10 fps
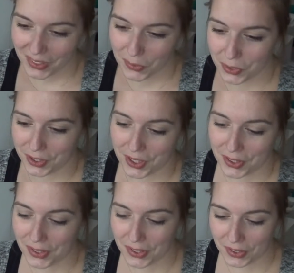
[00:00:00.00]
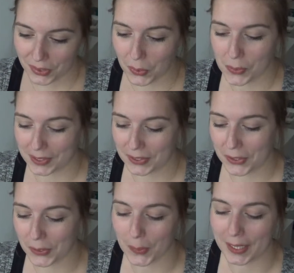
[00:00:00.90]
For those who want to
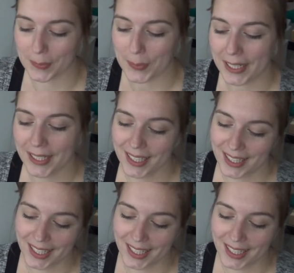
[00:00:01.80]
correct me,